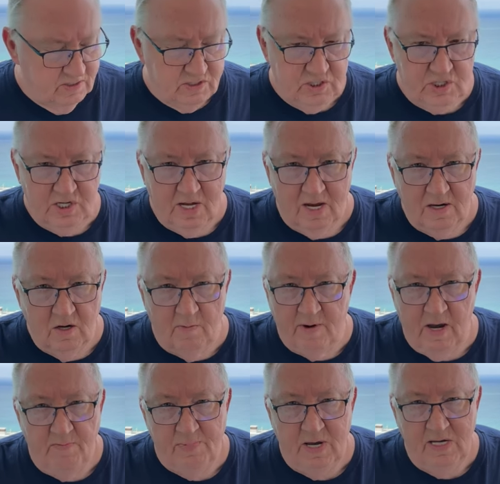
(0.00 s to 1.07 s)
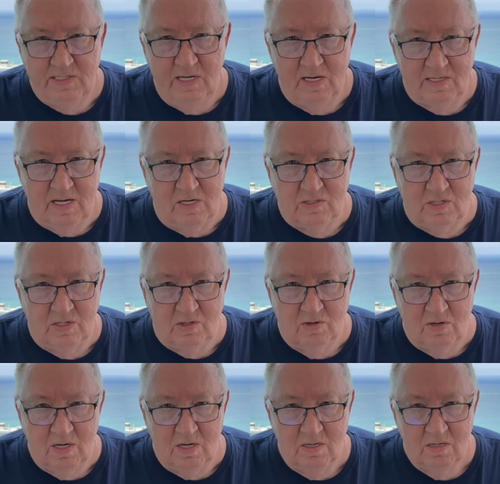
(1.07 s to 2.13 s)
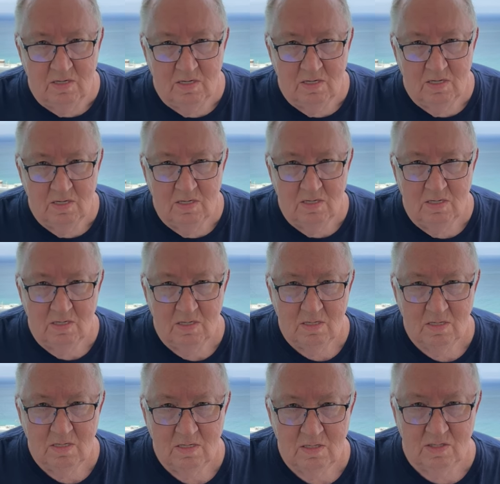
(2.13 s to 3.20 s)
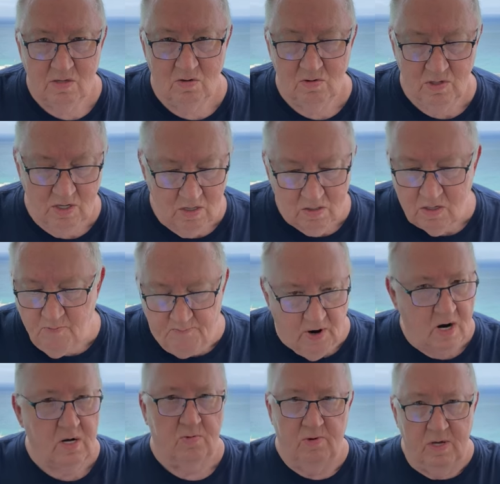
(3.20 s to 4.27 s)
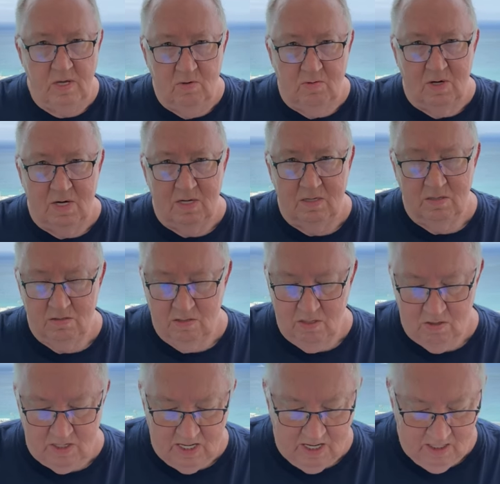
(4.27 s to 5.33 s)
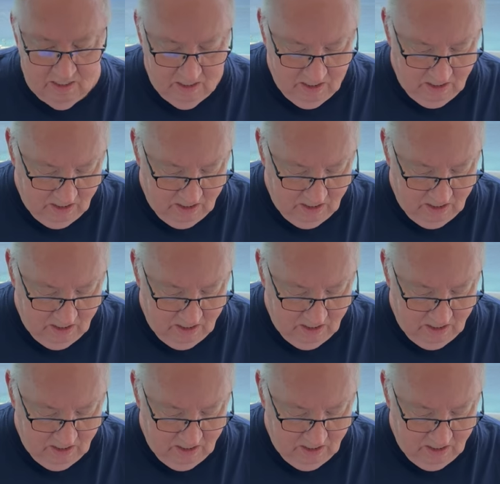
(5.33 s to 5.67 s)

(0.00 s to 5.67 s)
But shit, nobody pays the attention to it. So, you know, park where you want, okay?